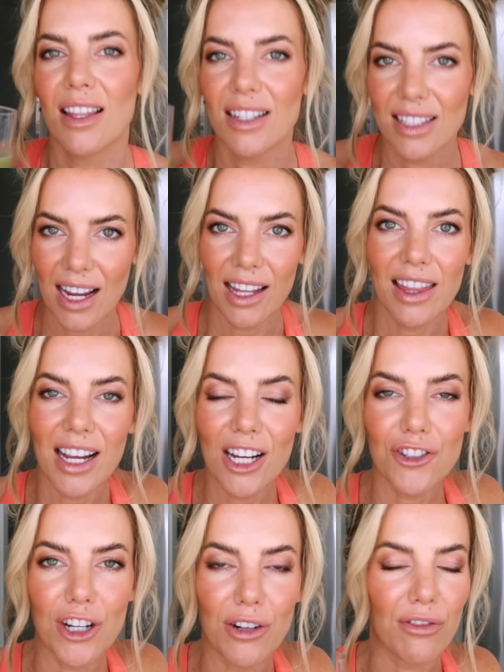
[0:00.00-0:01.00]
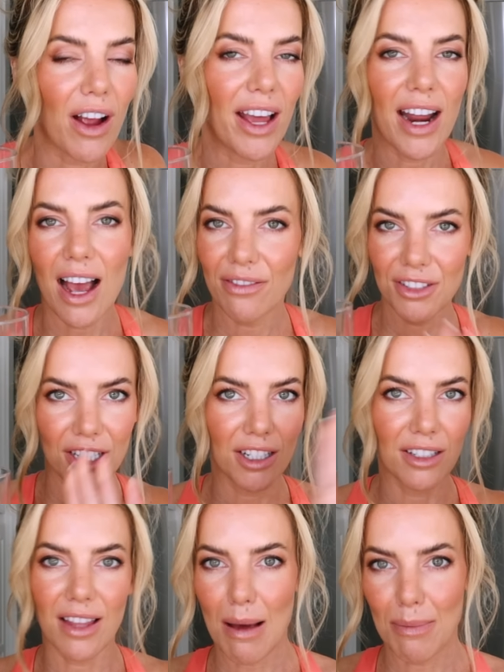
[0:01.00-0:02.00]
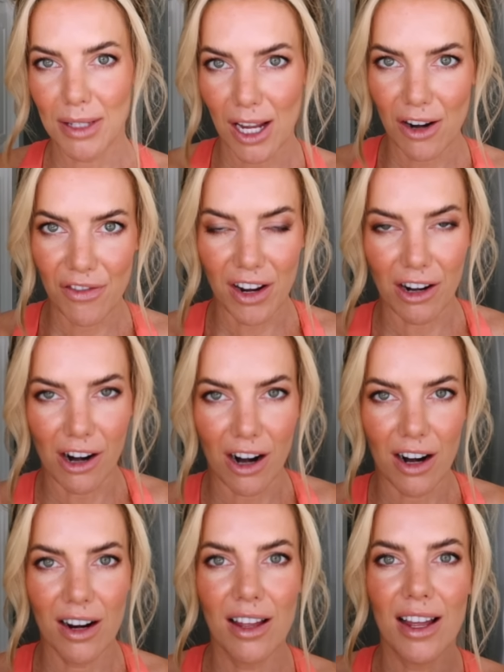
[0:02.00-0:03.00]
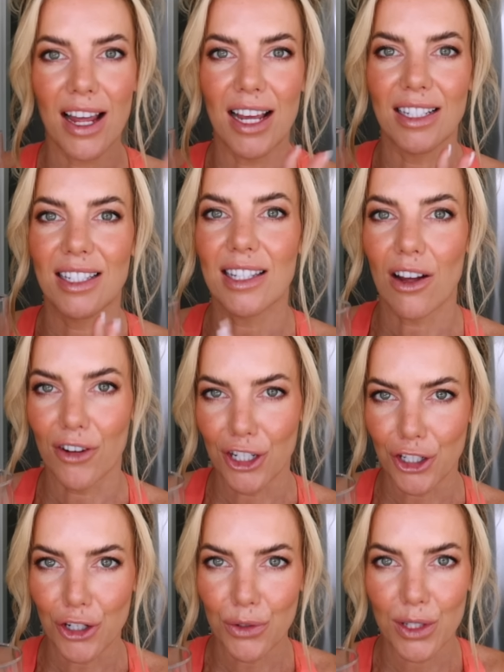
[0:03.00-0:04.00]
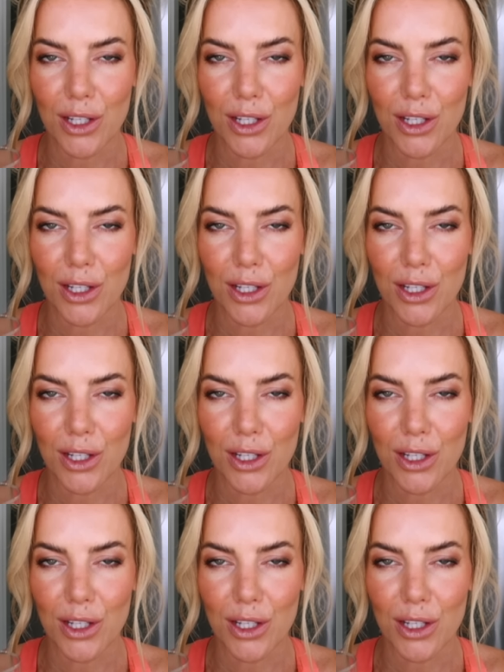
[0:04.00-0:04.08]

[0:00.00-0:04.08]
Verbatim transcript: The second thing I drink right after the apple cider vinegar is celery juice.